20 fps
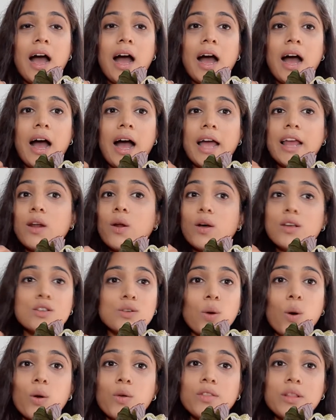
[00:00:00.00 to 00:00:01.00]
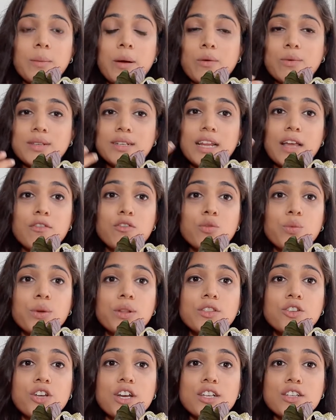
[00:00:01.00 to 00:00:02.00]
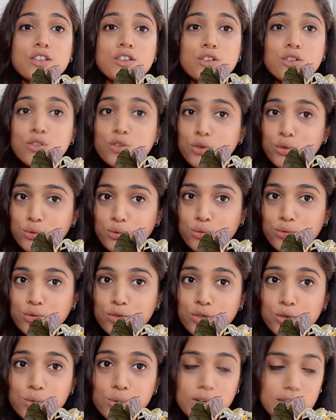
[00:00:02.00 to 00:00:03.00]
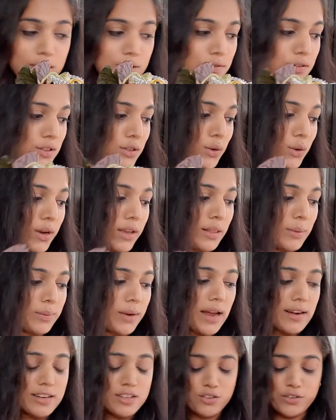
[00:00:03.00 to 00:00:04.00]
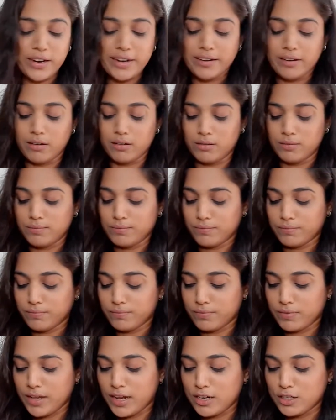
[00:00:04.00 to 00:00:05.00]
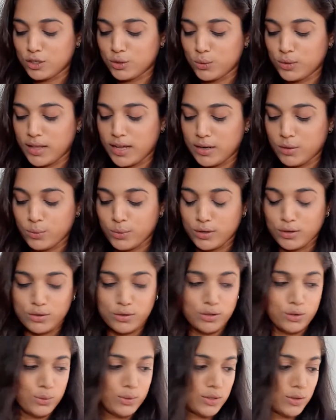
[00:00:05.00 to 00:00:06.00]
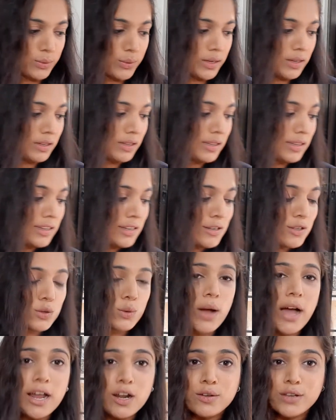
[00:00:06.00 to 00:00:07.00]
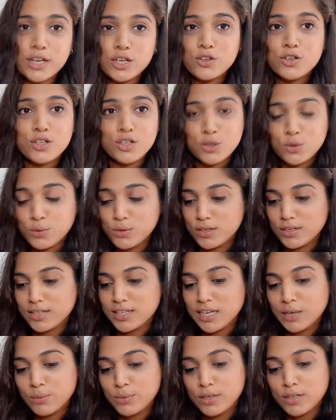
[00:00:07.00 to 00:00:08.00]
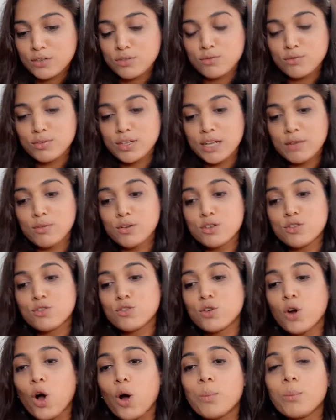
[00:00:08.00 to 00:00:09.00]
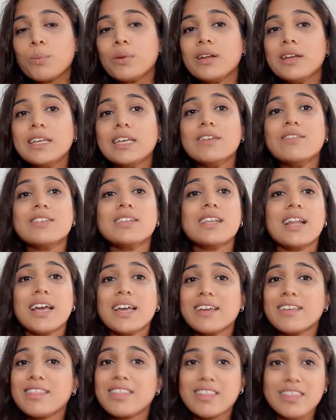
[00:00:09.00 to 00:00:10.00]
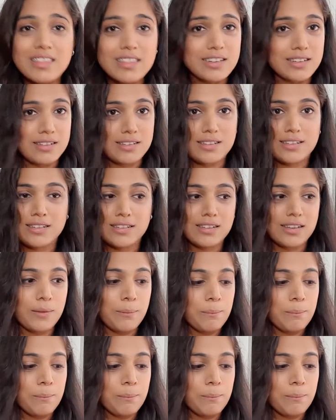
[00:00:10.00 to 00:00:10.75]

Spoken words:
I lost all of them. I was left with just two leaves. Okay, the plant is right here. I'll show that one to you as well. So Alocasias do this. They will drop leaves like this.